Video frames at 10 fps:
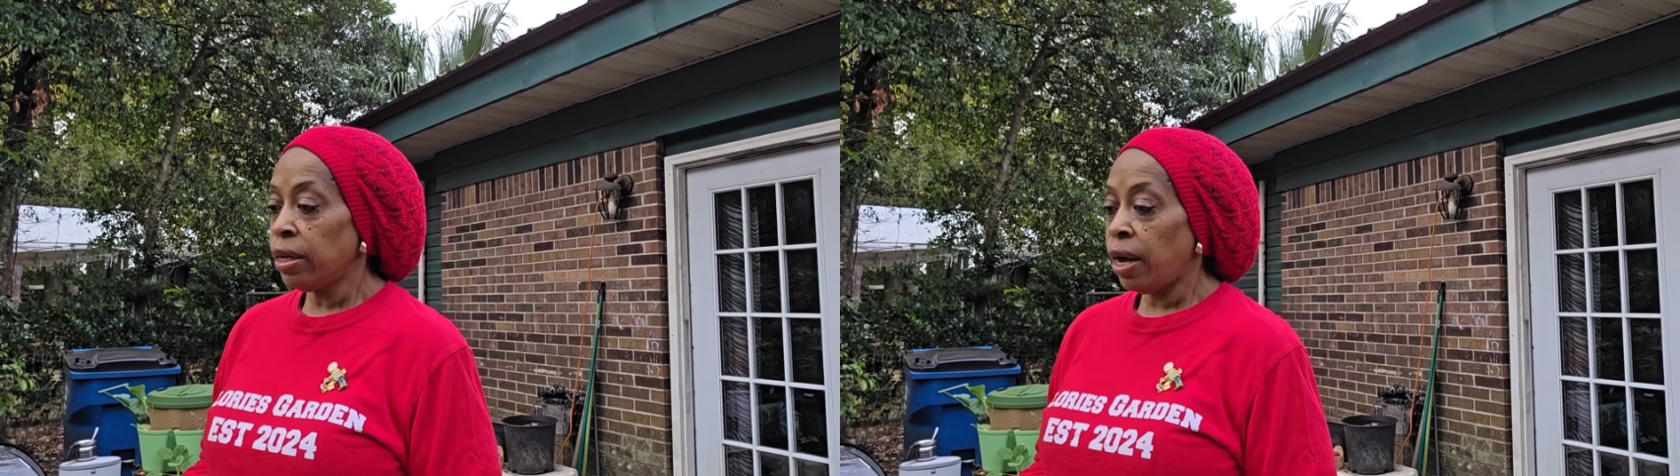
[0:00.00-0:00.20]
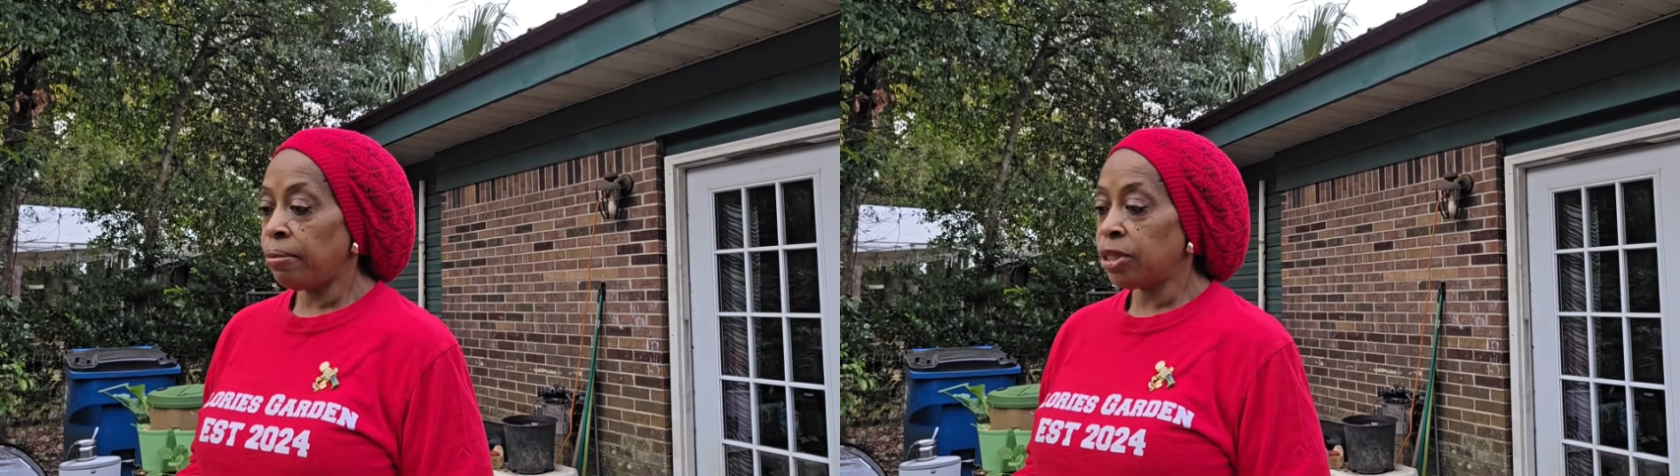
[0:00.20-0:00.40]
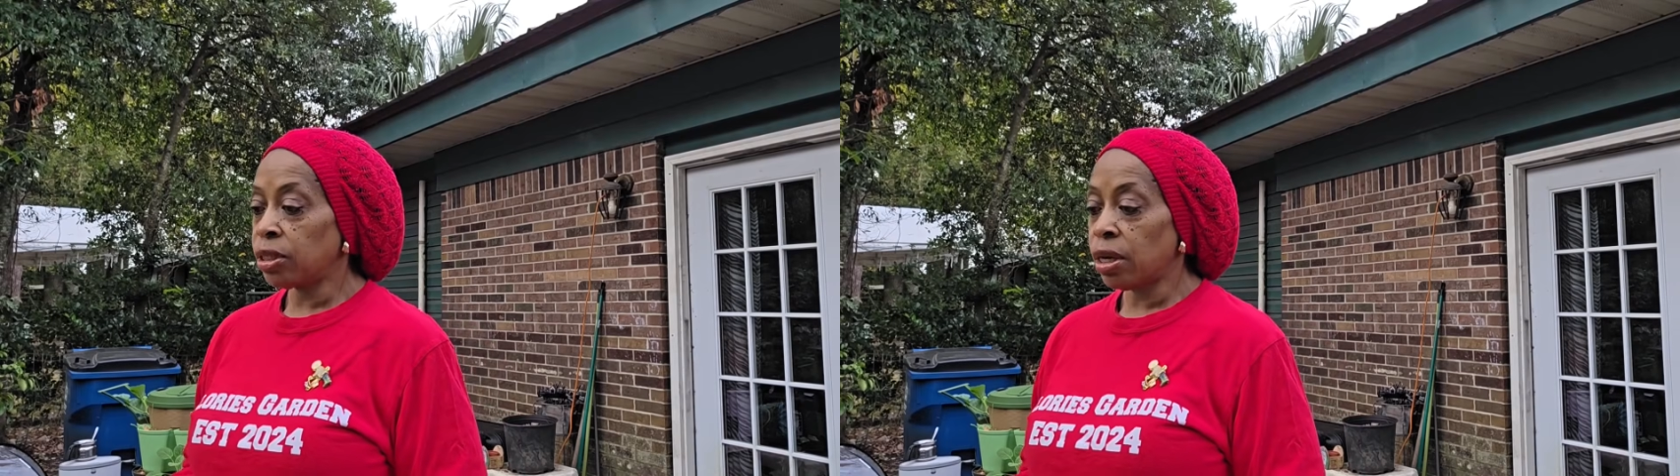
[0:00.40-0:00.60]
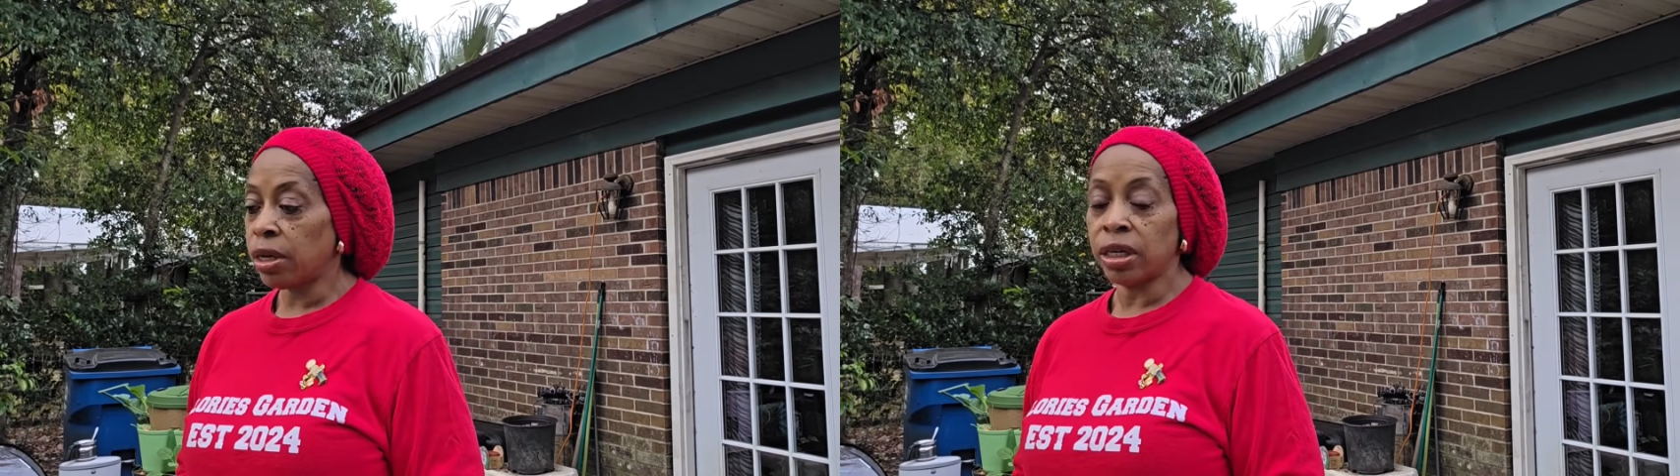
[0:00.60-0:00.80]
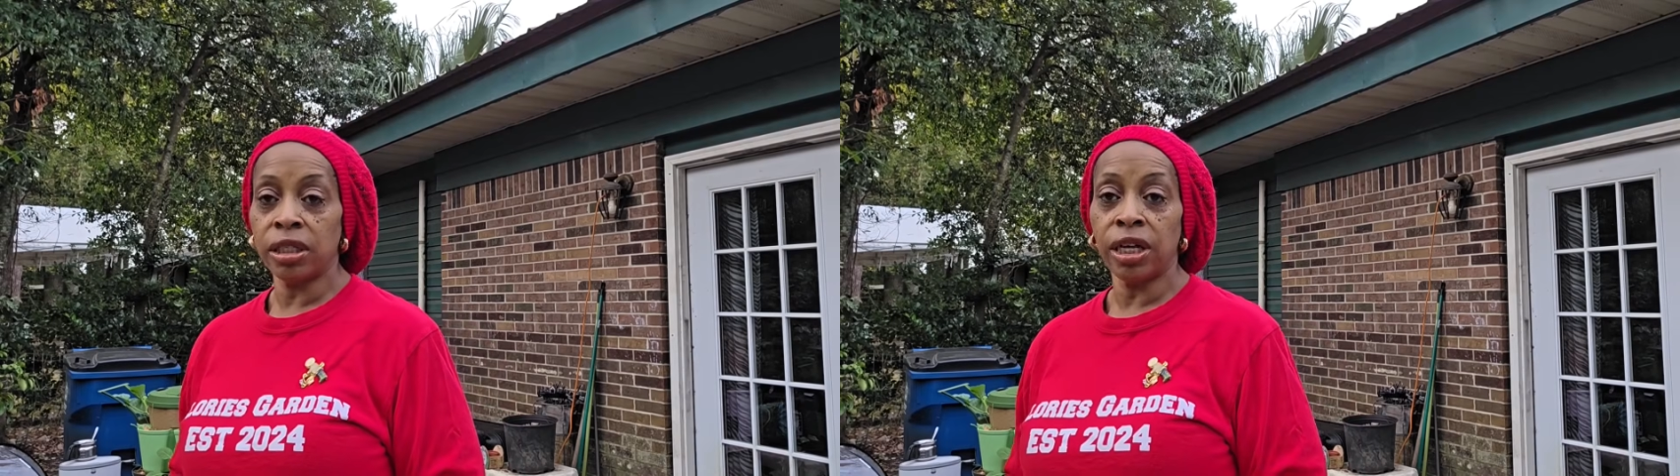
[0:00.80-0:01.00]
I'm just going
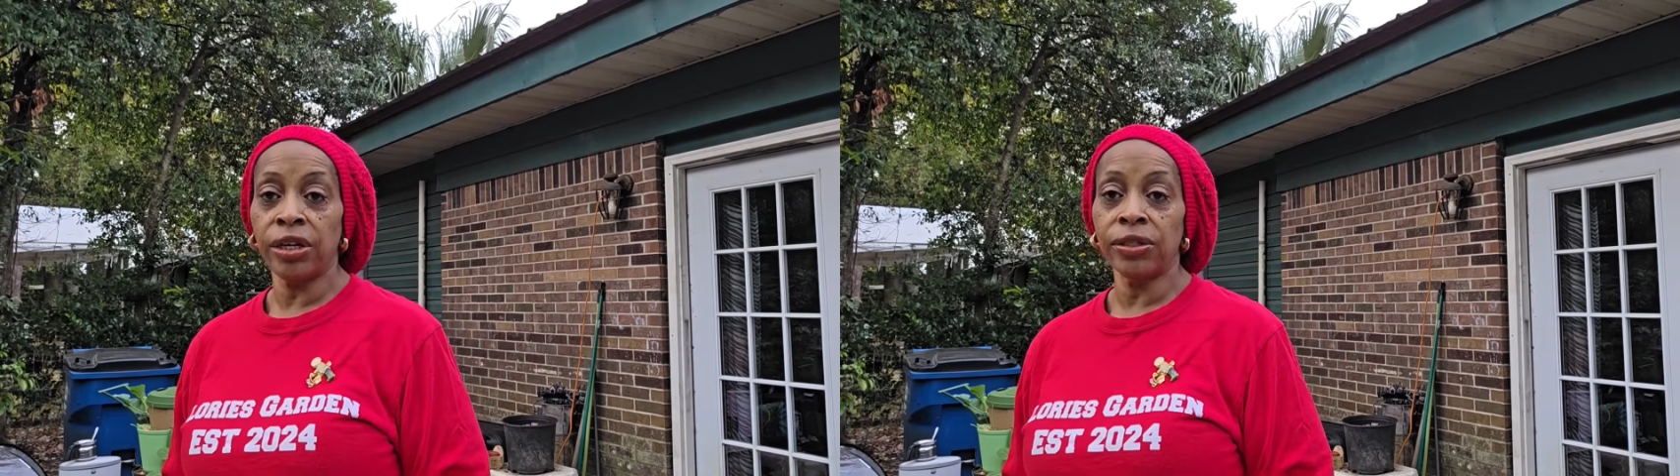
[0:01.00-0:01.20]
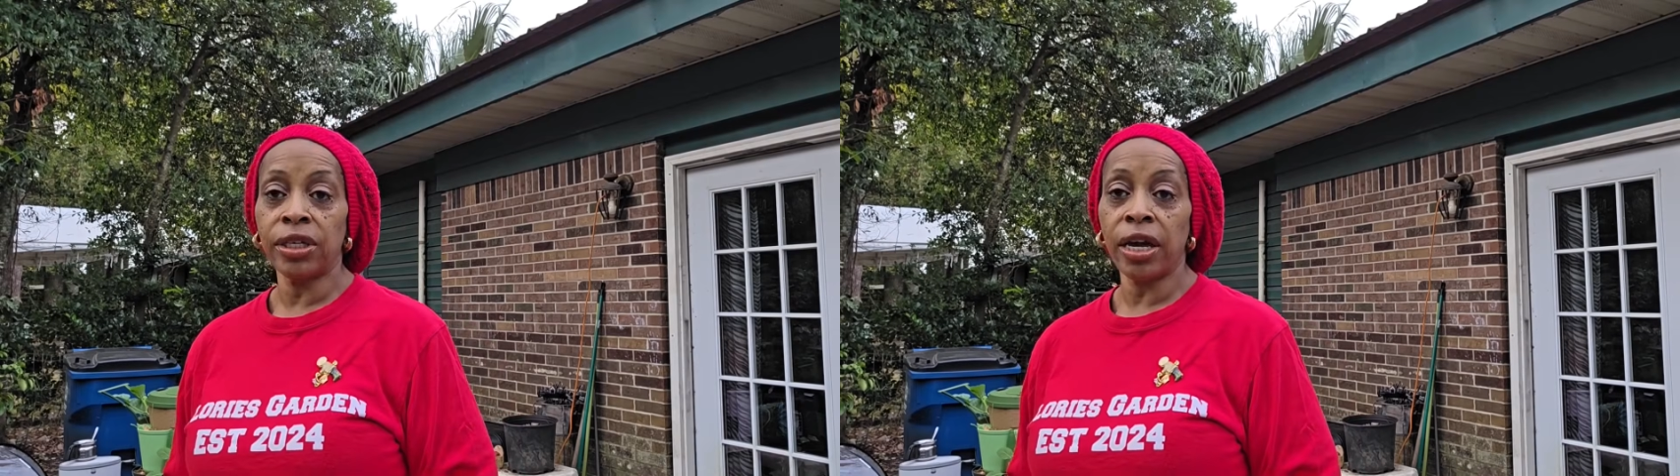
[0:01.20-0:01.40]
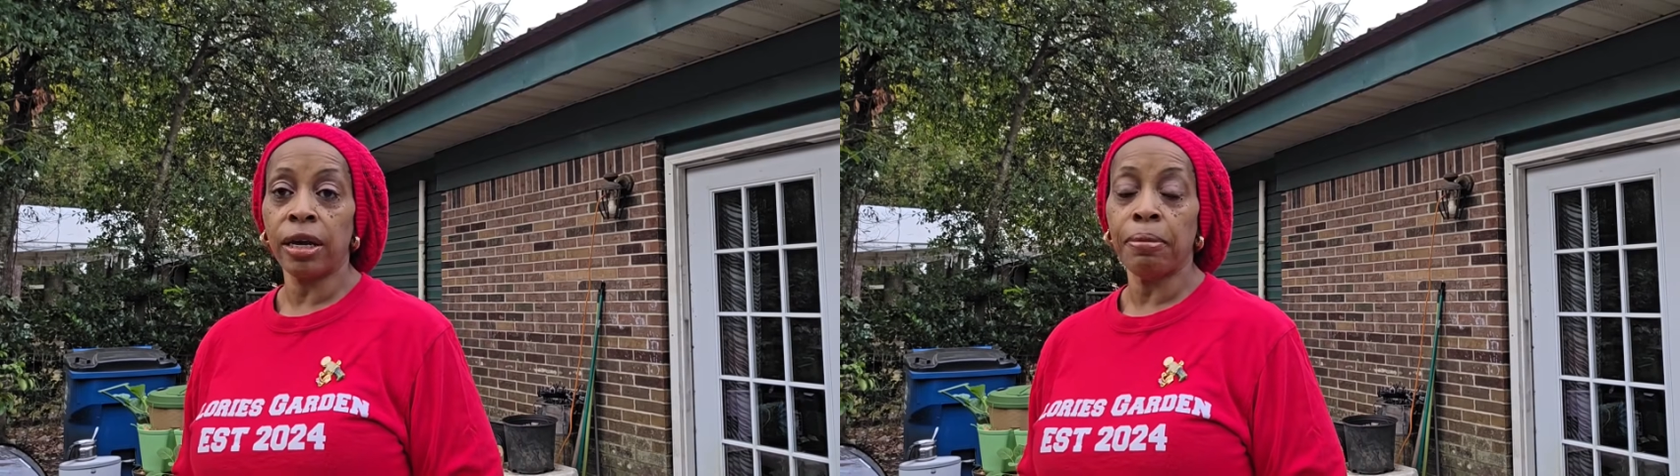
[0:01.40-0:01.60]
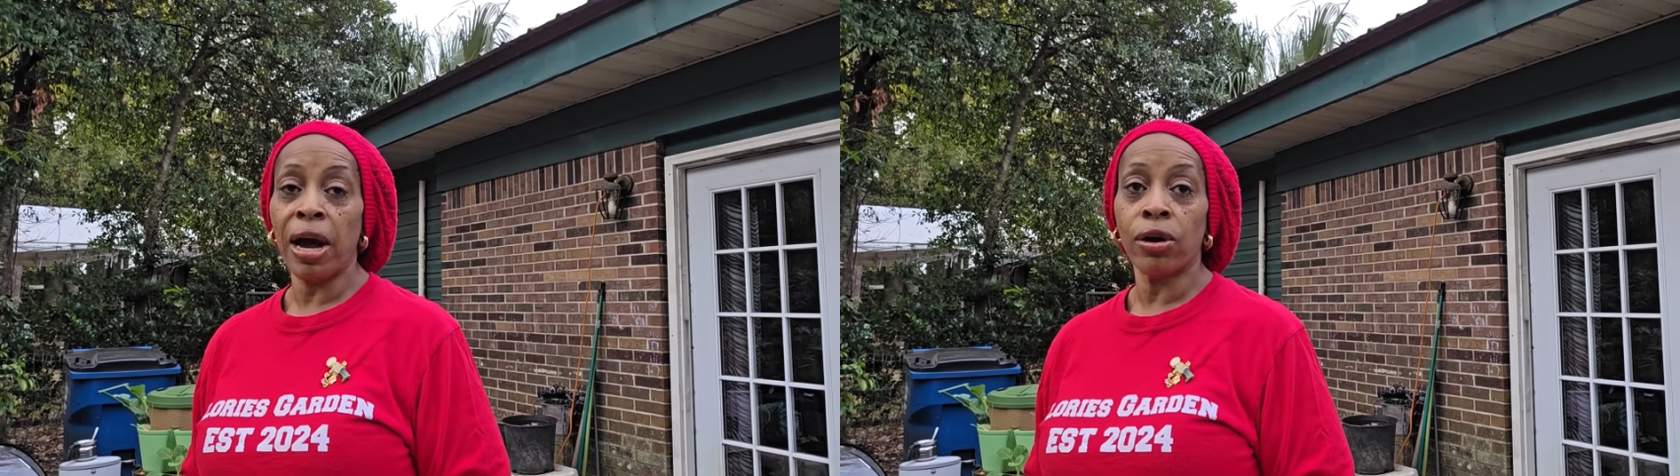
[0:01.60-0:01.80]
to continue taking my